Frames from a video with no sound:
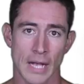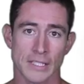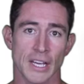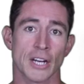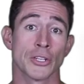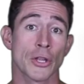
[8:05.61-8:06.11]
As
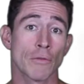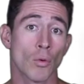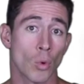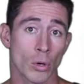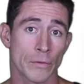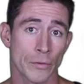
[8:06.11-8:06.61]
yet another
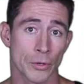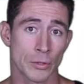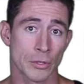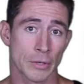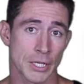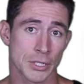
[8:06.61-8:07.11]
reward for your
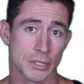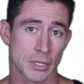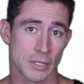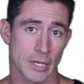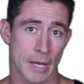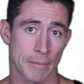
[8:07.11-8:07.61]
donation to
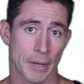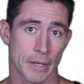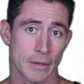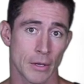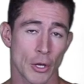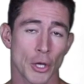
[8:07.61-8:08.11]
this
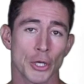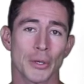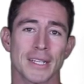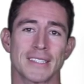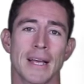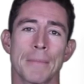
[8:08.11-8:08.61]
campaign, you
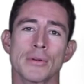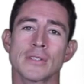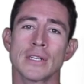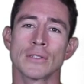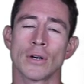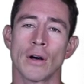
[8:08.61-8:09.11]
get
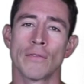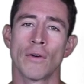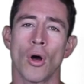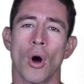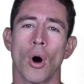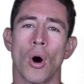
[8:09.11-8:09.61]
10% off
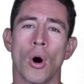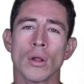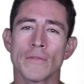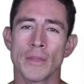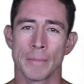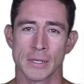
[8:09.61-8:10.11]
all
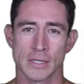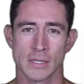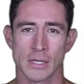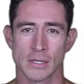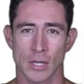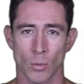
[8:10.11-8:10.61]
of the
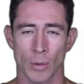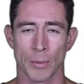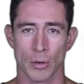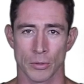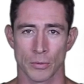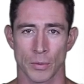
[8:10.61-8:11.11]
businesses that we're
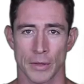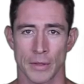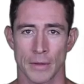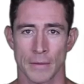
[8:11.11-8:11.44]
partnered with.